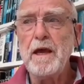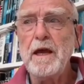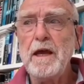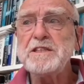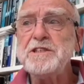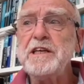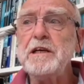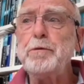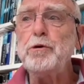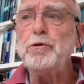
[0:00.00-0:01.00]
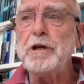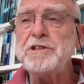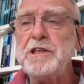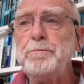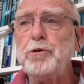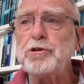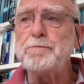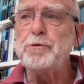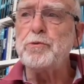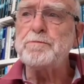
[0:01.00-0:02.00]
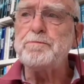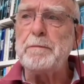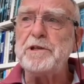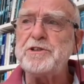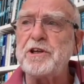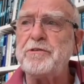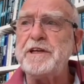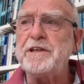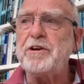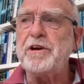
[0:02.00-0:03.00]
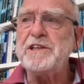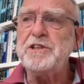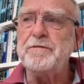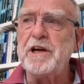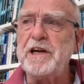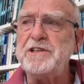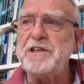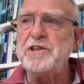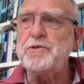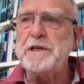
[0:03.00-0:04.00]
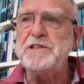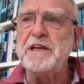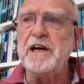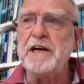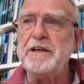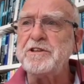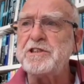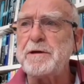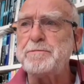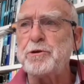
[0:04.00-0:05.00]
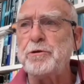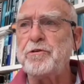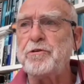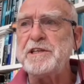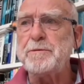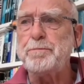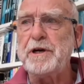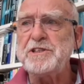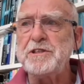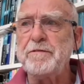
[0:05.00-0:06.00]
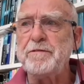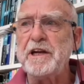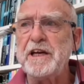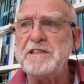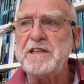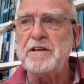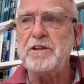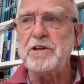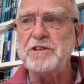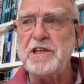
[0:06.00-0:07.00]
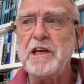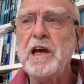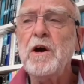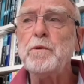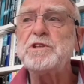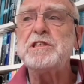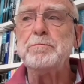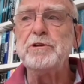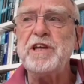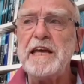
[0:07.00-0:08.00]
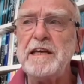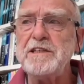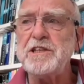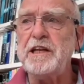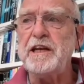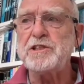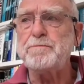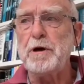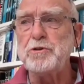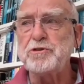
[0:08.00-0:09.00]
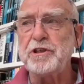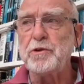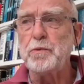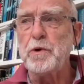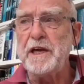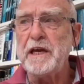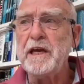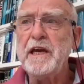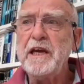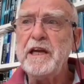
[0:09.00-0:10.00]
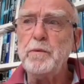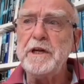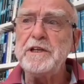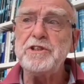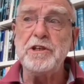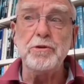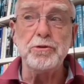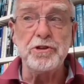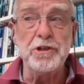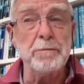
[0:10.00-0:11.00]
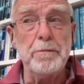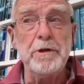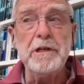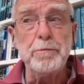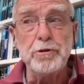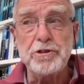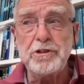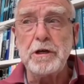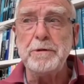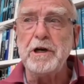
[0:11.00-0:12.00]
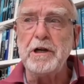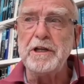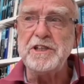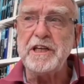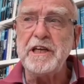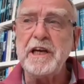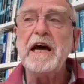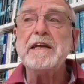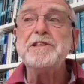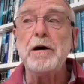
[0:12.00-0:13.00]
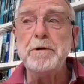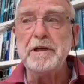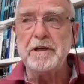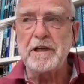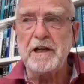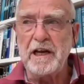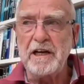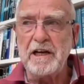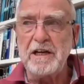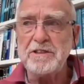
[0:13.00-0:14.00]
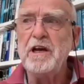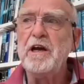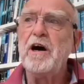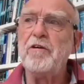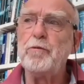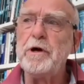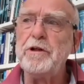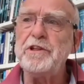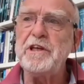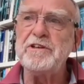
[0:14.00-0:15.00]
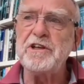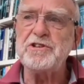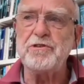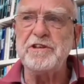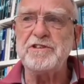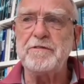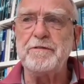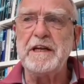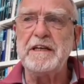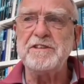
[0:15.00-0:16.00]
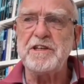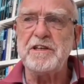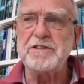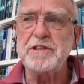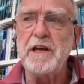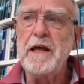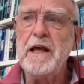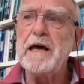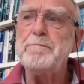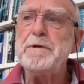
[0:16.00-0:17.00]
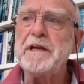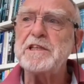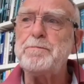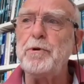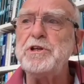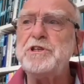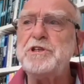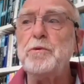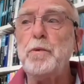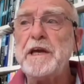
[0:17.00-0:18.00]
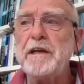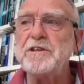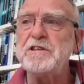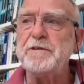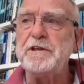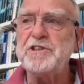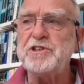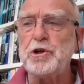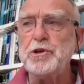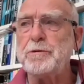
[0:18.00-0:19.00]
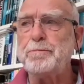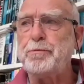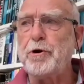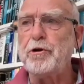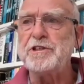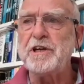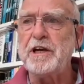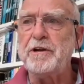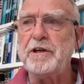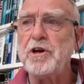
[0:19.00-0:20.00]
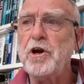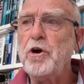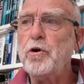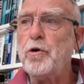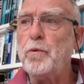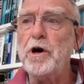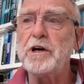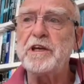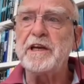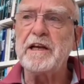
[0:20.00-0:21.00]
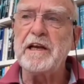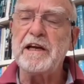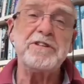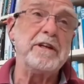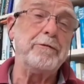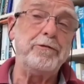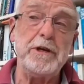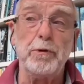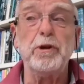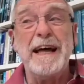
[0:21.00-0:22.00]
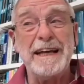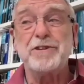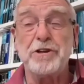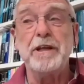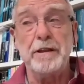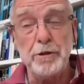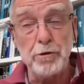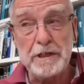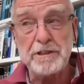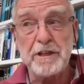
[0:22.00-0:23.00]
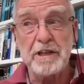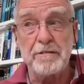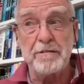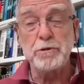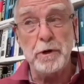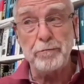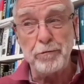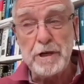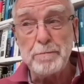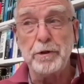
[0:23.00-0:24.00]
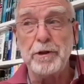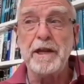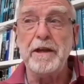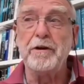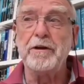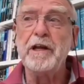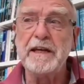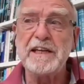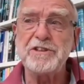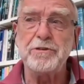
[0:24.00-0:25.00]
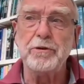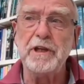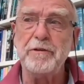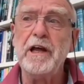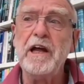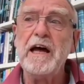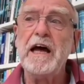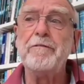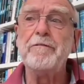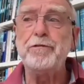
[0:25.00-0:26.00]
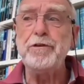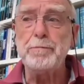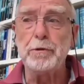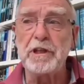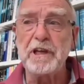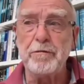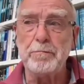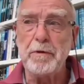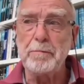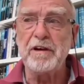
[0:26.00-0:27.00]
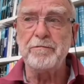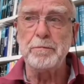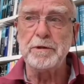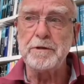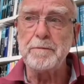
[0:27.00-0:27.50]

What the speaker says: As Niebuhr's book was published, the great crash of 1929 and the subsequent Great Depression of the 1930s was simultaneously exposing the way in which, to use Niebuhr's terminology, a dominant class of wealthy industrialist financiers had been exploiting the weakness of a disjointed proletariat or working class and a feeble, actually the US government was quite feeble then on a national level, of a feeble government.